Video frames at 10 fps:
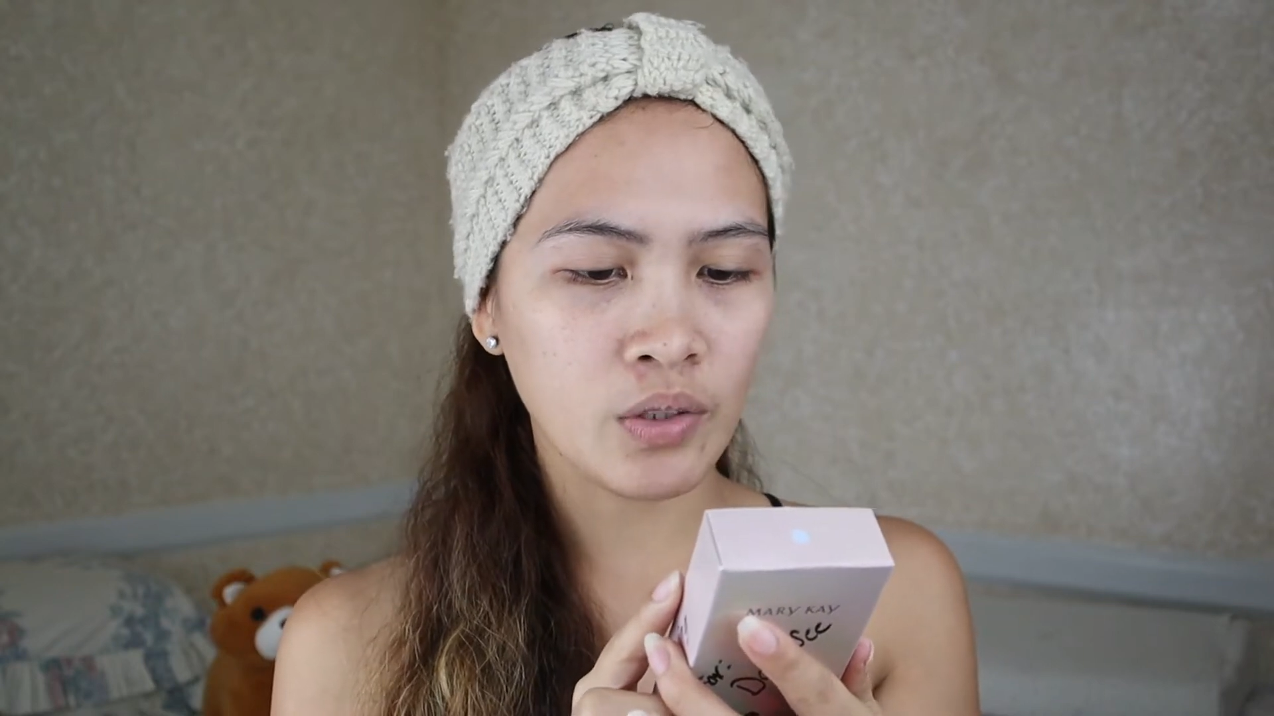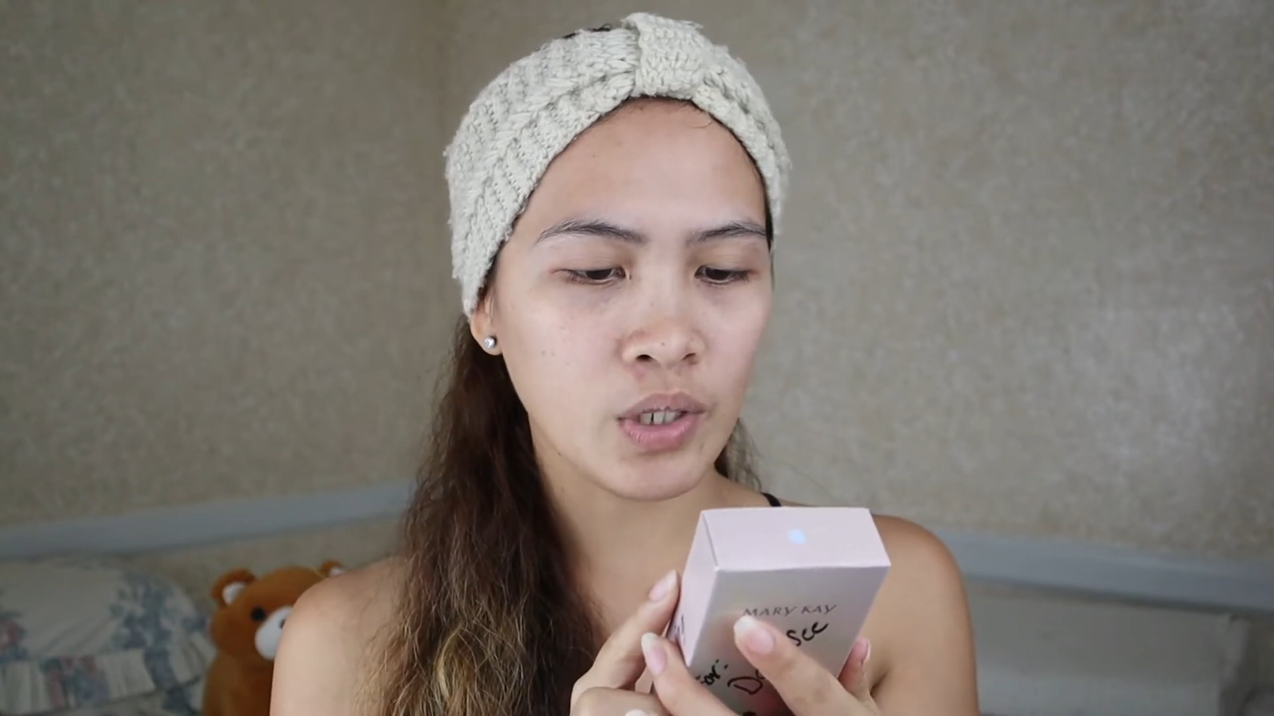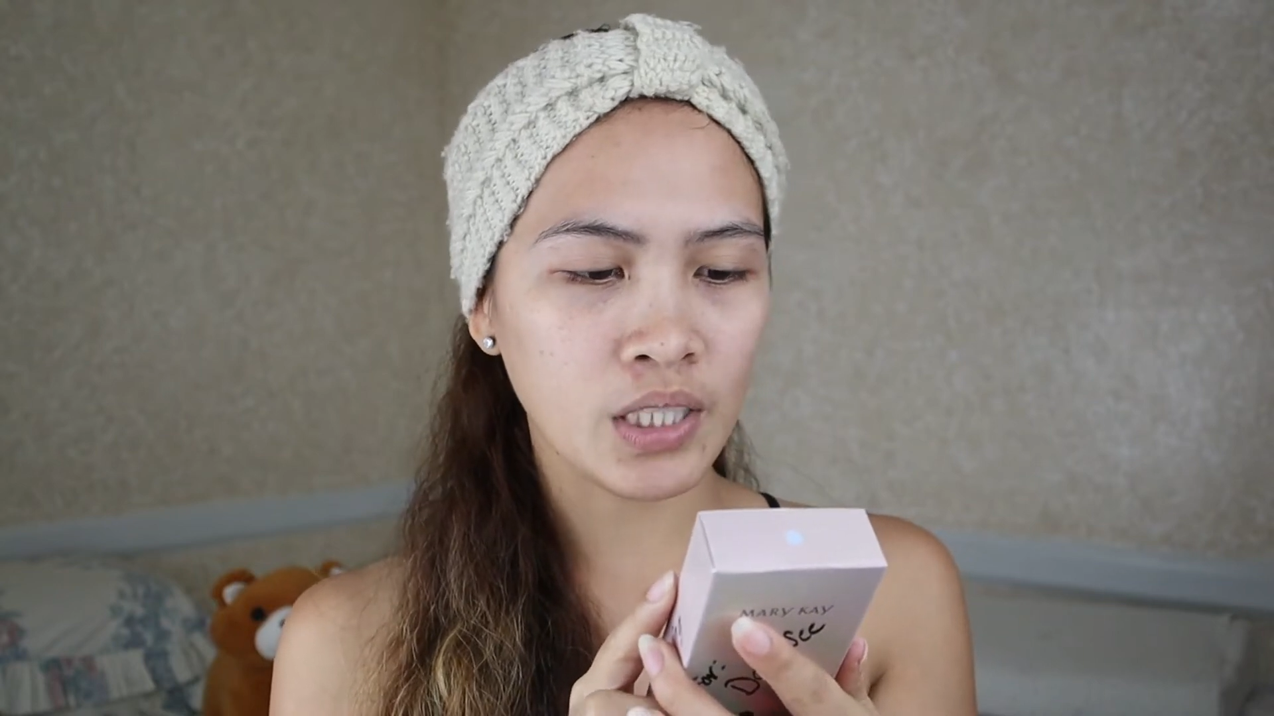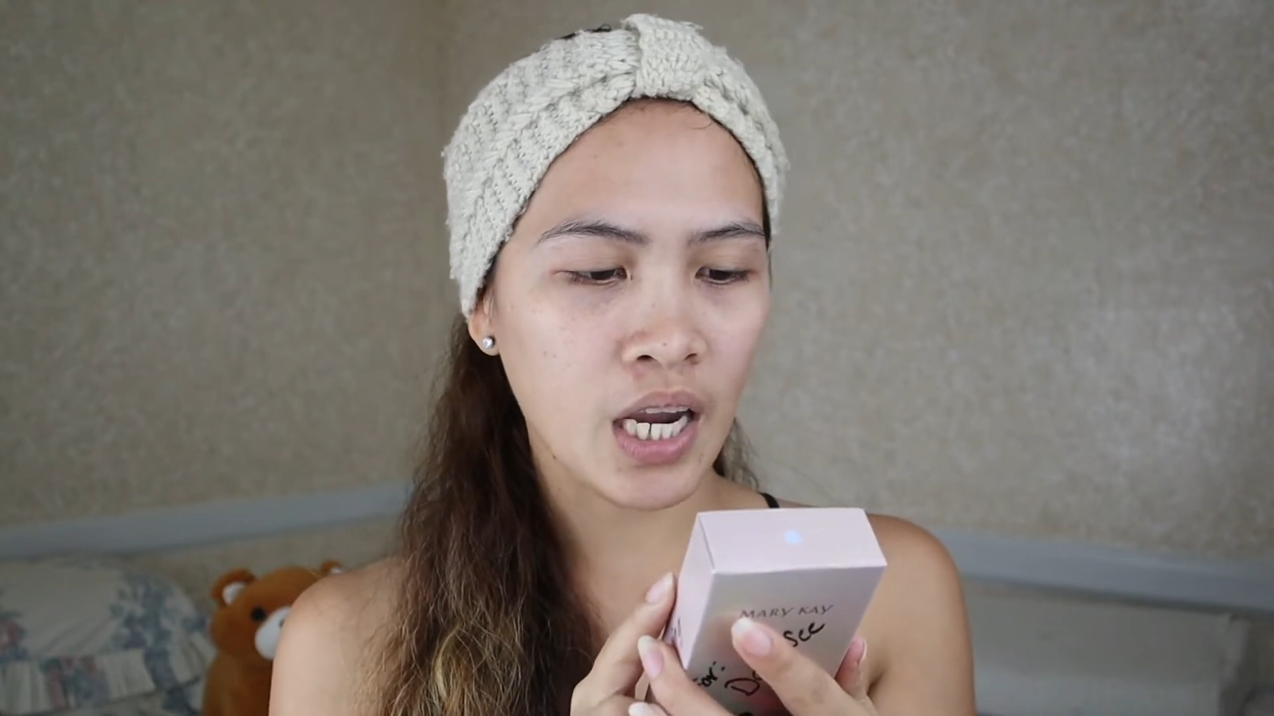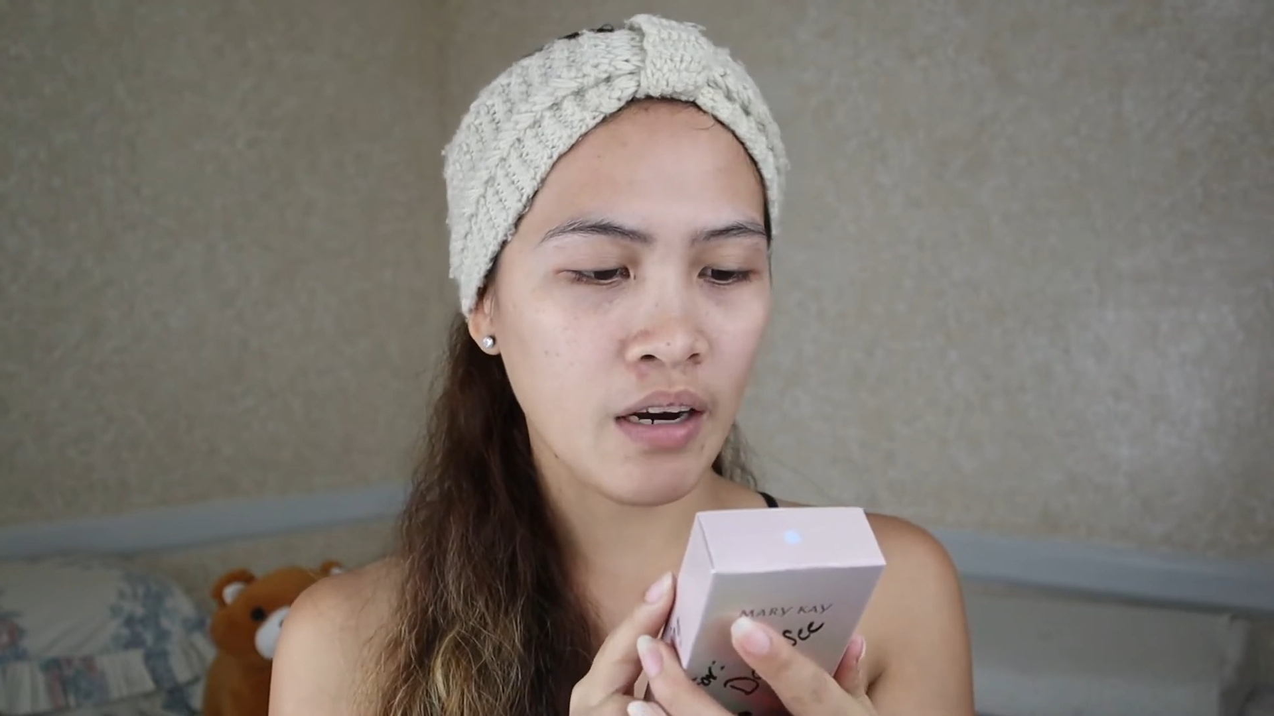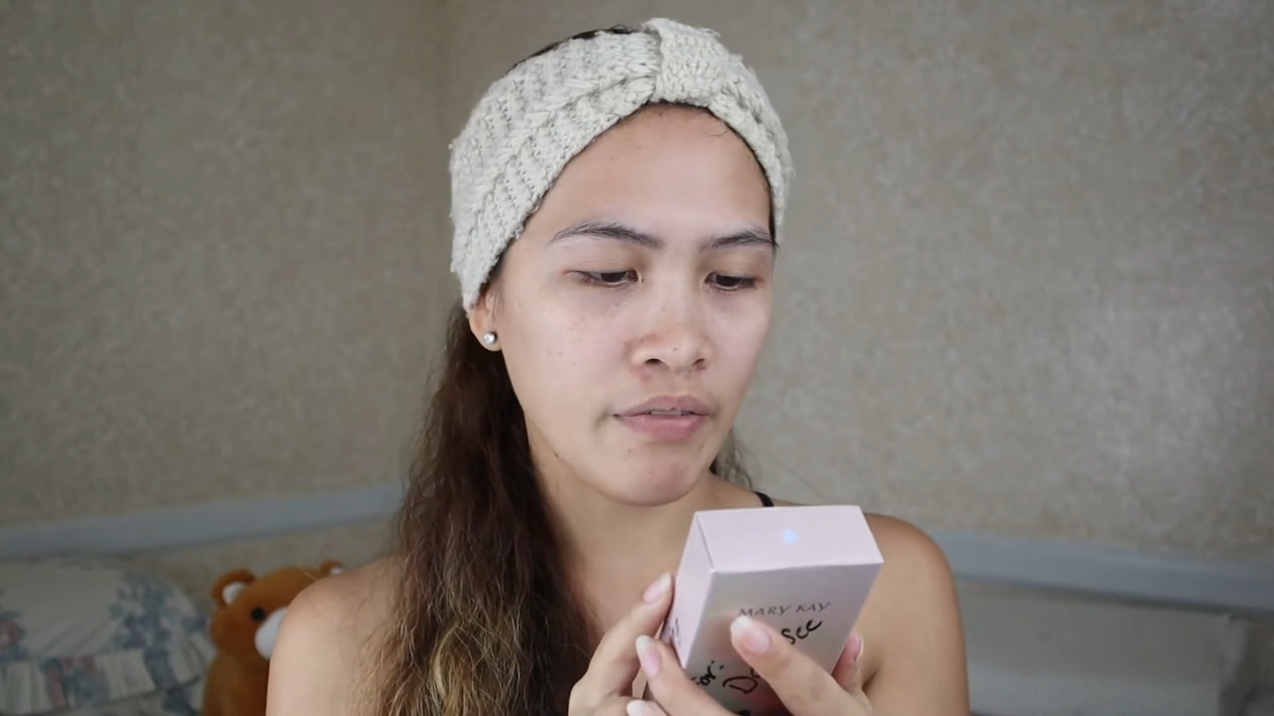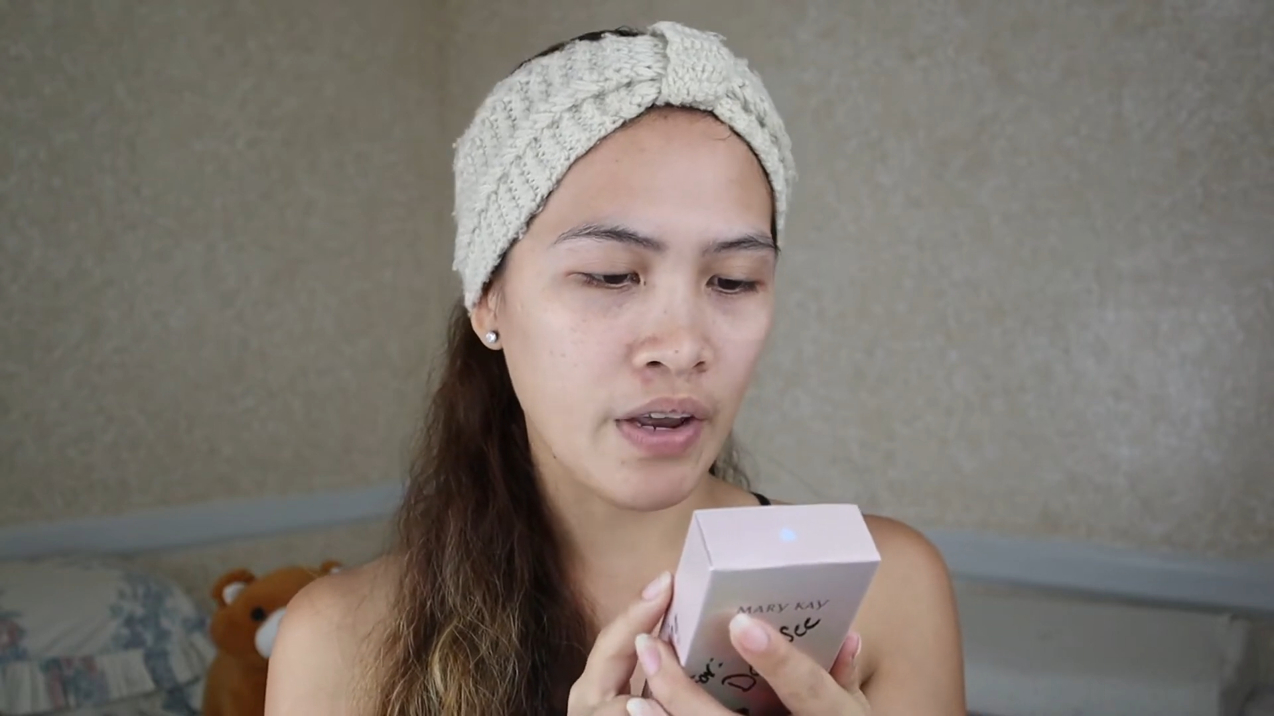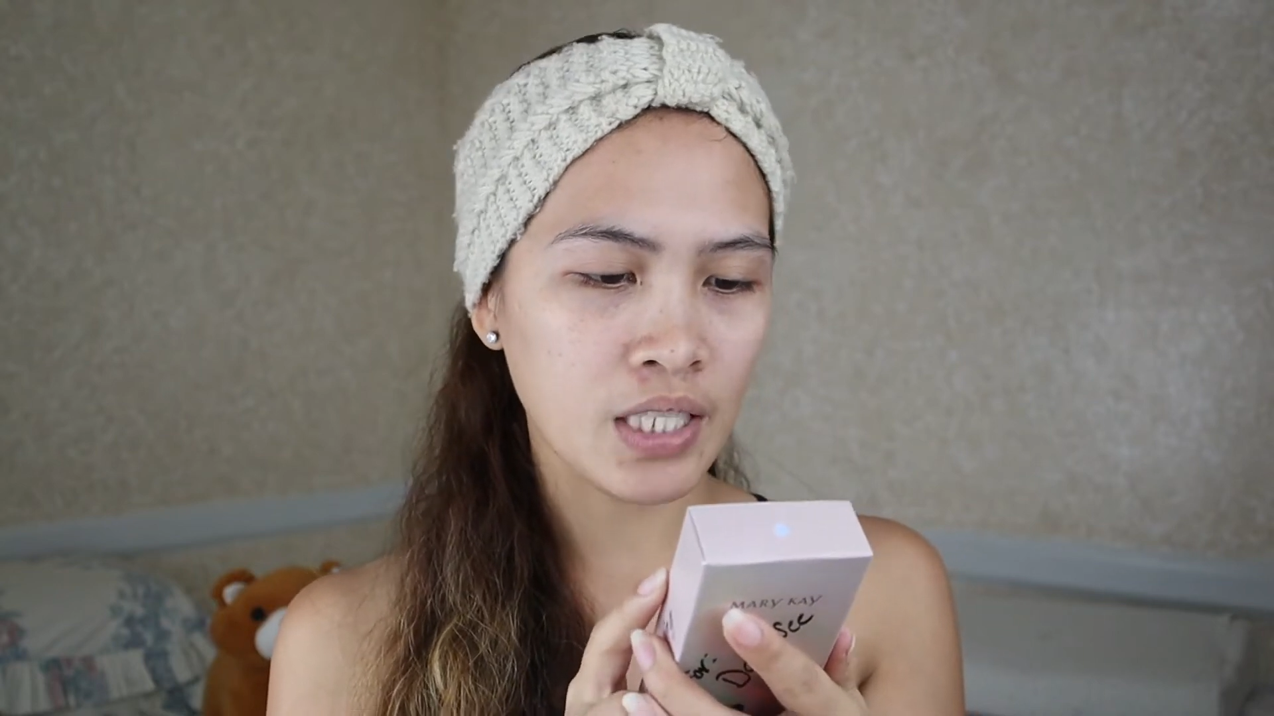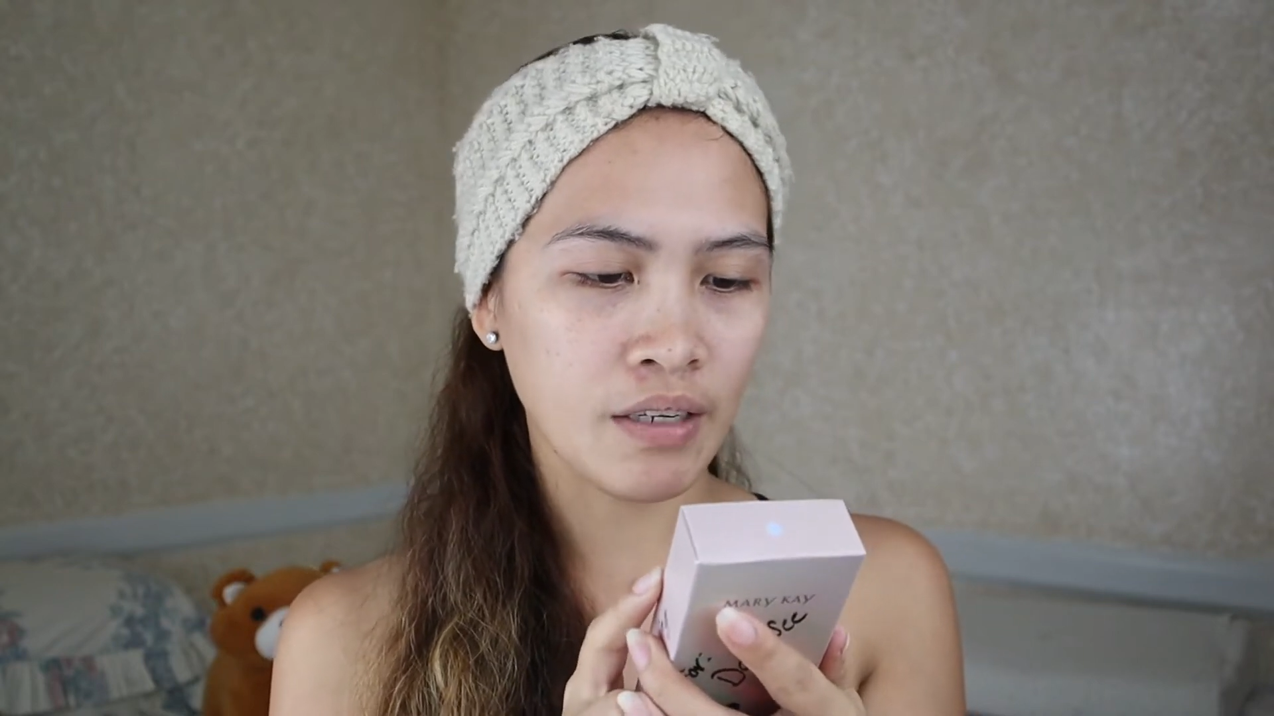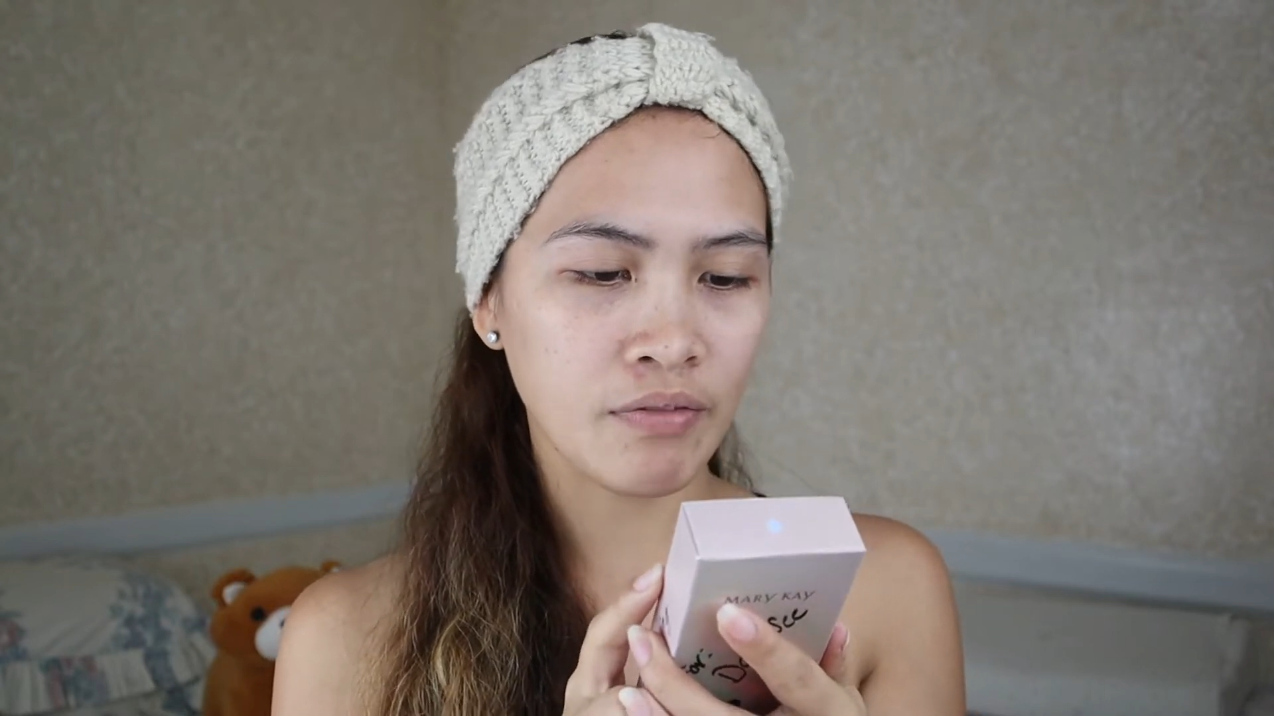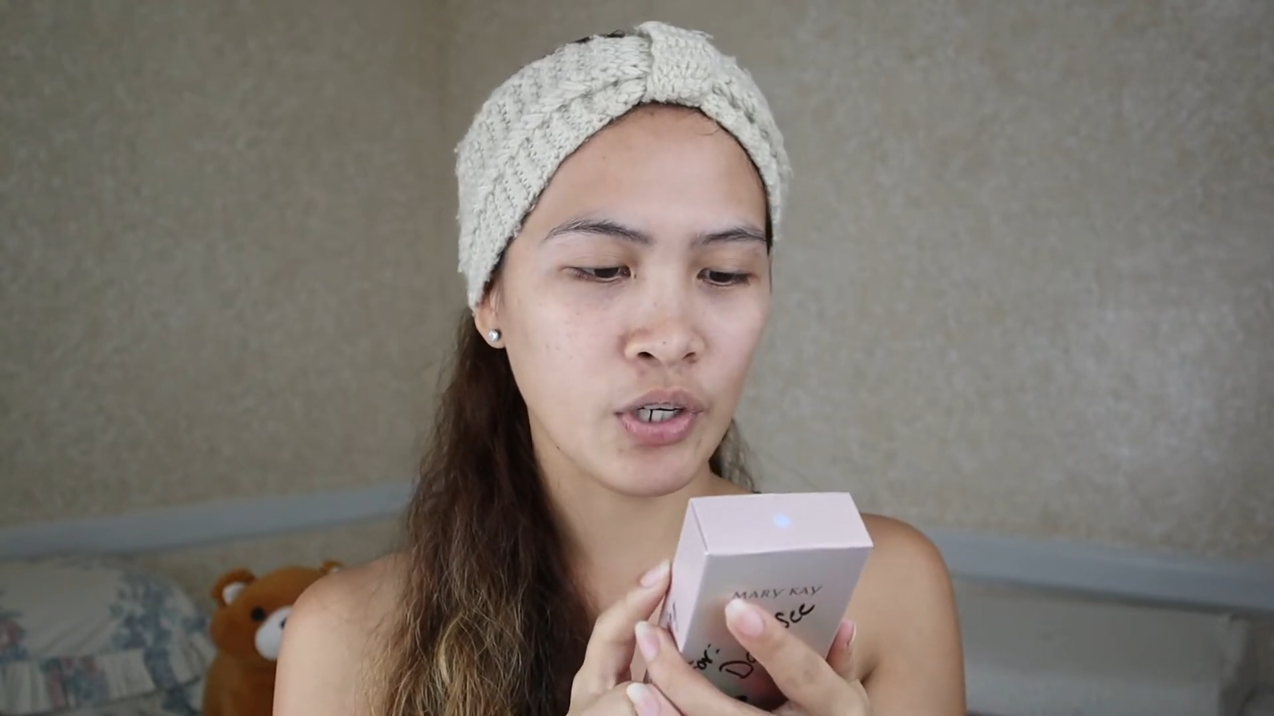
to entire face after